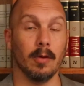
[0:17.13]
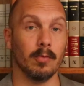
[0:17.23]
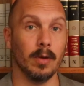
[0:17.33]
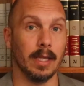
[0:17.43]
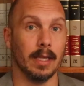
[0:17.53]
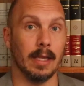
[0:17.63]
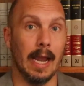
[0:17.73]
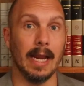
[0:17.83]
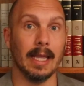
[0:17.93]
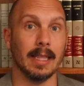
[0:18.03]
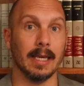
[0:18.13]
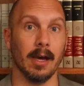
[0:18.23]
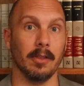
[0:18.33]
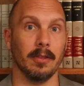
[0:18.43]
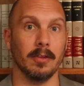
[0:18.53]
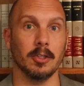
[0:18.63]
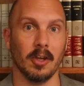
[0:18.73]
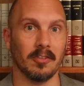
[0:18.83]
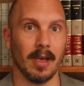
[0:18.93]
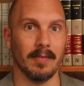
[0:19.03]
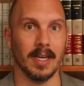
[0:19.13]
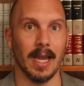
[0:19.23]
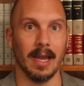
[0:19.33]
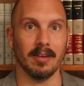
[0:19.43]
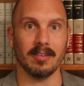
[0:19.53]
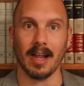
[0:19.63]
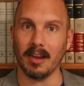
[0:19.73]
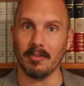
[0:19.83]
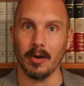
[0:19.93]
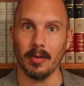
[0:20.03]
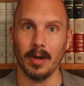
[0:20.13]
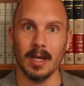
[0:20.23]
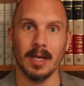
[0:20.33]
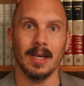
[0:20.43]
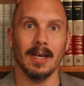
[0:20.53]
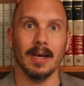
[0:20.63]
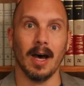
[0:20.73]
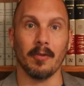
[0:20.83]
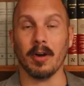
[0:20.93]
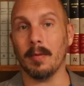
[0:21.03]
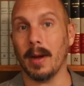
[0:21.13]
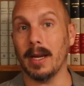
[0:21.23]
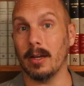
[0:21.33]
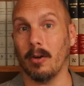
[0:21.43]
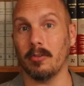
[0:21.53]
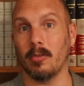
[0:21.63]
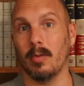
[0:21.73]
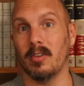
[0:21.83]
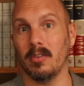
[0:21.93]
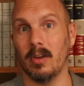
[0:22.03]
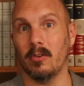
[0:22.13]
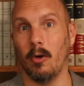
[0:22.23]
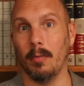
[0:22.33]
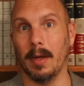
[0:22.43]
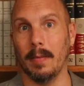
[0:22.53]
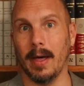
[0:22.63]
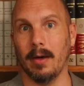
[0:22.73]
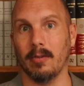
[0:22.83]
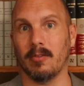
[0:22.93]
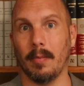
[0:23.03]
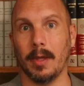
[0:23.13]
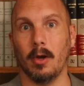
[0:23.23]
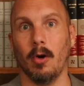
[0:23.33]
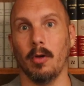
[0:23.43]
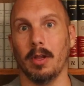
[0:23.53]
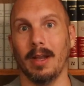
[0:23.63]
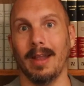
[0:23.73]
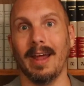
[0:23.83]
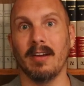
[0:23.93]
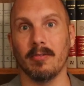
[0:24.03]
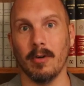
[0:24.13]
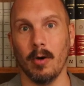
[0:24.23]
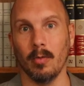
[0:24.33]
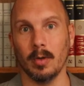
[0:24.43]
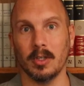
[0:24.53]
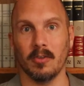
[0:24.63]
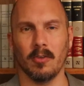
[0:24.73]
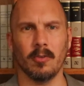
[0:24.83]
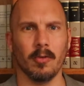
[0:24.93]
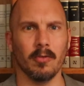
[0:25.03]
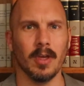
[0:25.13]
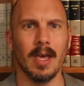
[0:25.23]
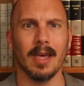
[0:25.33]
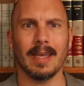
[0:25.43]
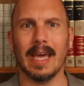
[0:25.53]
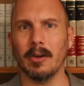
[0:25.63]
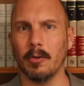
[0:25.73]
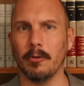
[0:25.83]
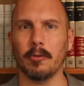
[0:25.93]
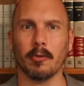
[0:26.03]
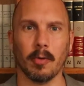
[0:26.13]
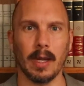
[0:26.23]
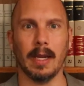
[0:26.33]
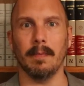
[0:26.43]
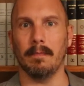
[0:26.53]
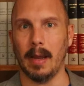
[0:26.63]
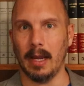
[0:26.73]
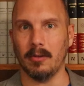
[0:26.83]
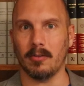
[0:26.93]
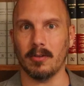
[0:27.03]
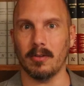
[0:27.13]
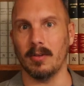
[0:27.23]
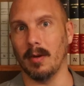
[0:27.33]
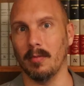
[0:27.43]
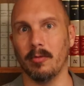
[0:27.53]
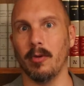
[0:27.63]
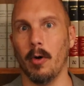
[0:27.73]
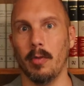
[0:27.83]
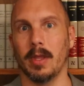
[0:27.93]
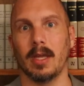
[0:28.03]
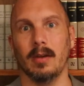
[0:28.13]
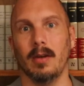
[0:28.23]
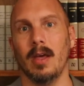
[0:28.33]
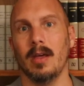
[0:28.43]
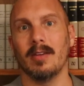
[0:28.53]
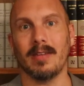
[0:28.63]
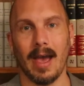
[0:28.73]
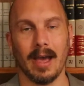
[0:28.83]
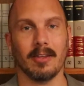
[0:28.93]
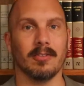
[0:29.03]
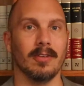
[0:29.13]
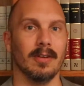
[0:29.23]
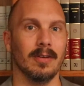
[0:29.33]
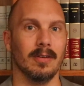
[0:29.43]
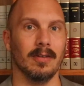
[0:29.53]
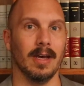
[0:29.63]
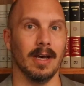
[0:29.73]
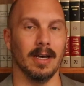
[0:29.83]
really anything other than just having a telephone. A friend of mine had also recently told me about something called the Light Phone, which is a sort of Kindle screen-based dumb phone that can text and